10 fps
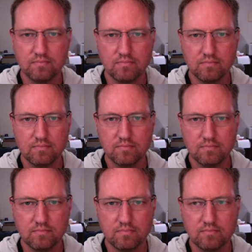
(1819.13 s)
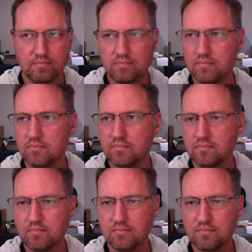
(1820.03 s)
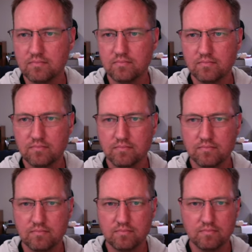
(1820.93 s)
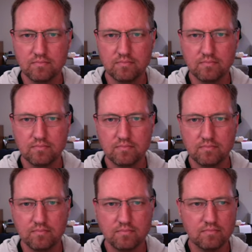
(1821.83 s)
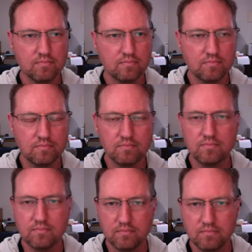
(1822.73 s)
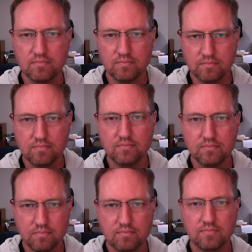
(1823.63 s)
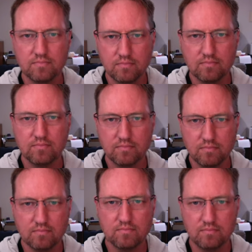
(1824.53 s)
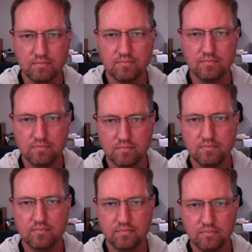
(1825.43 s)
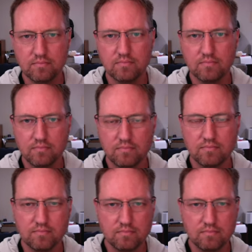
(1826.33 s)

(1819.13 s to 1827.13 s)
This person isn't speaking.